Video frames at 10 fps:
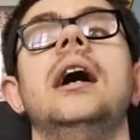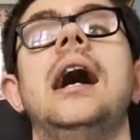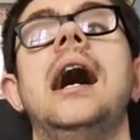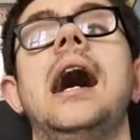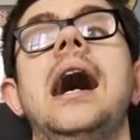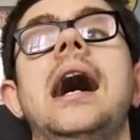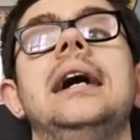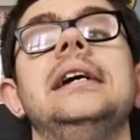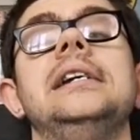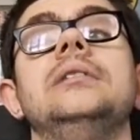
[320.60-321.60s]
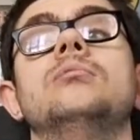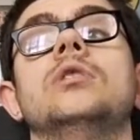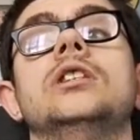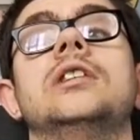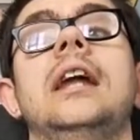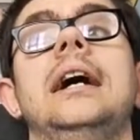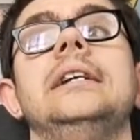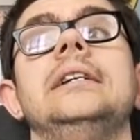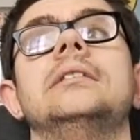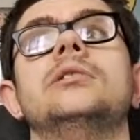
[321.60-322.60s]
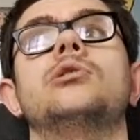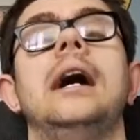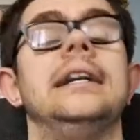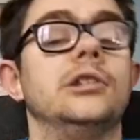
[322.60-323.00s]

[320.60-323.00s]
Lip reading: I was like trying